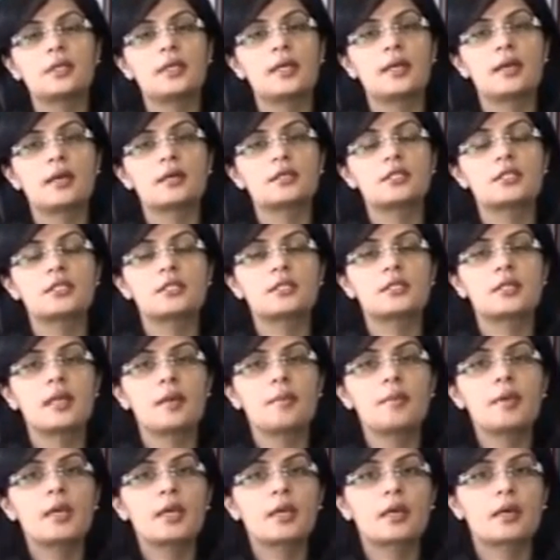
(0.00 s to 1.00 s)
there are
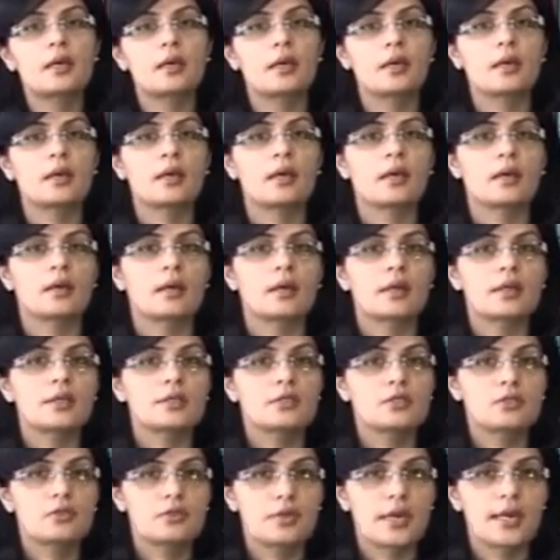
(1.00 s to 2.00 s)
systemic
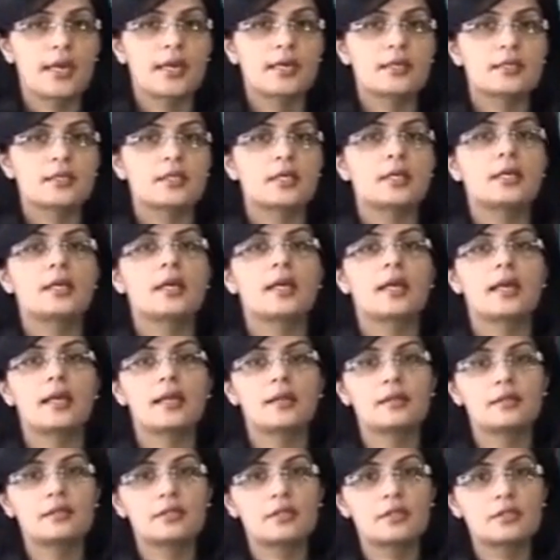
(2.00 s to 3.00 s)
constraints in a
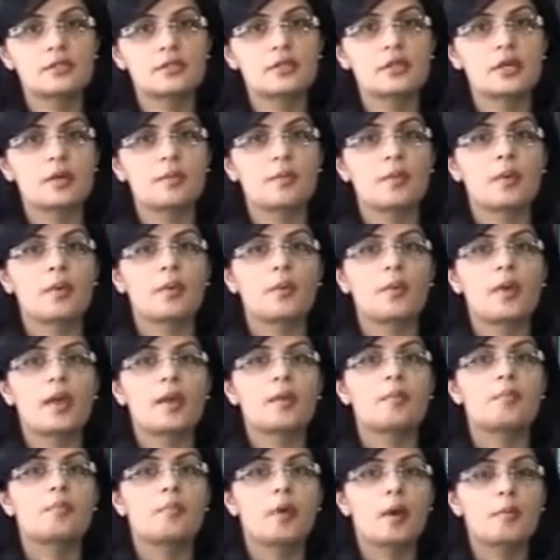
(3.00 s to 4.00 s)
health system
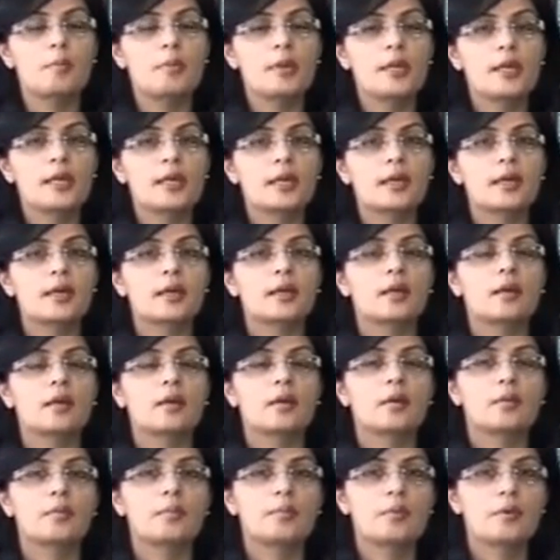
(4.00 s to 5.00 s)
where public
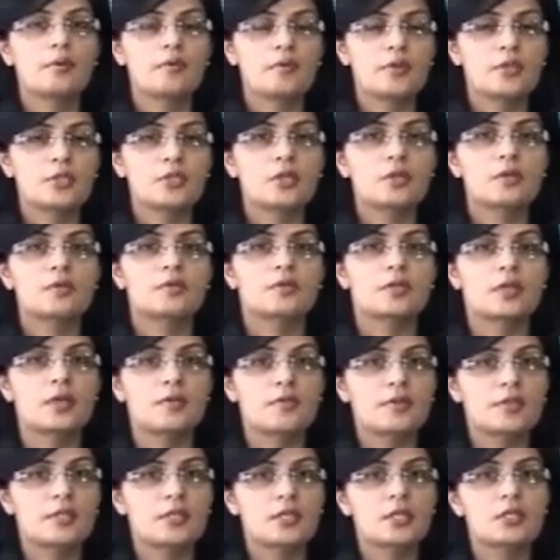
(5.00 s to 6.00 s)
provision of
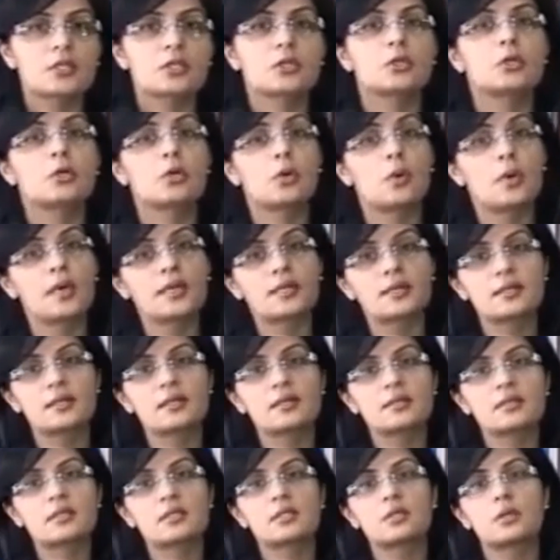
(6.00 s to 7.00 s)
services
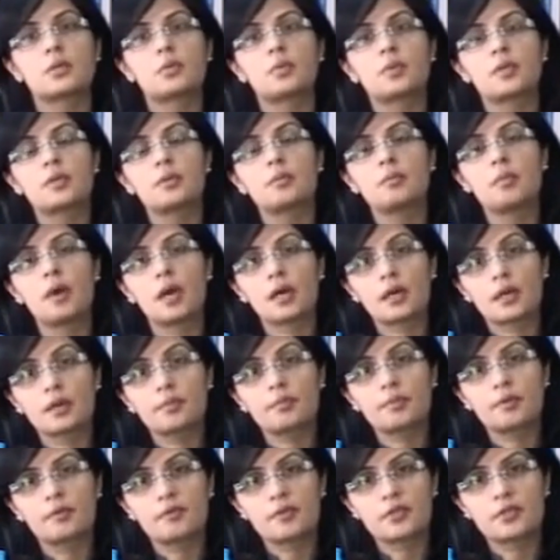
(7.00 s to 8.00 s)
coexists with
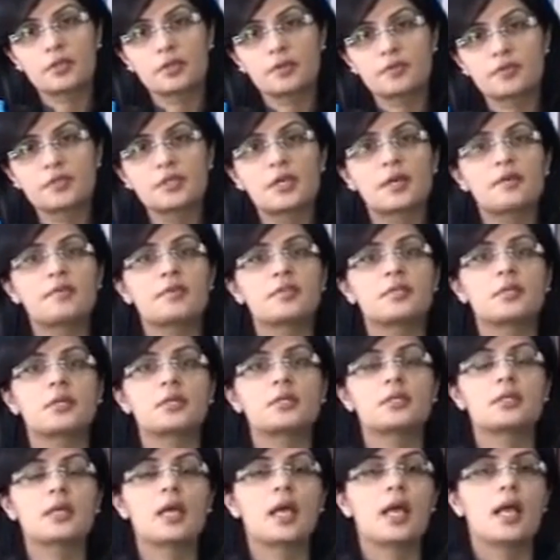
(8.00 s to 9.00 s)
market provision of
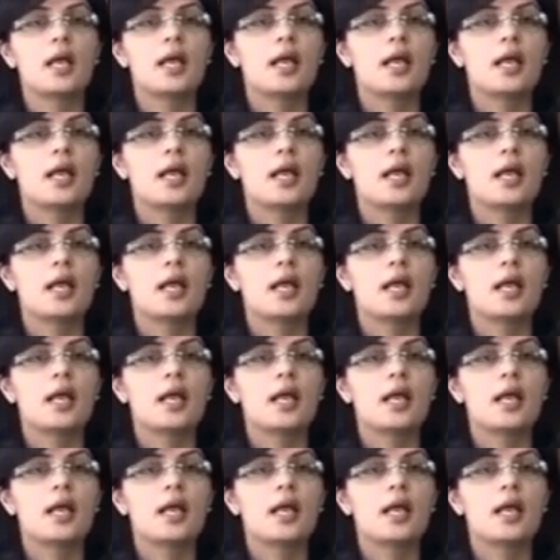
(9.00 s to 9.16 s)
services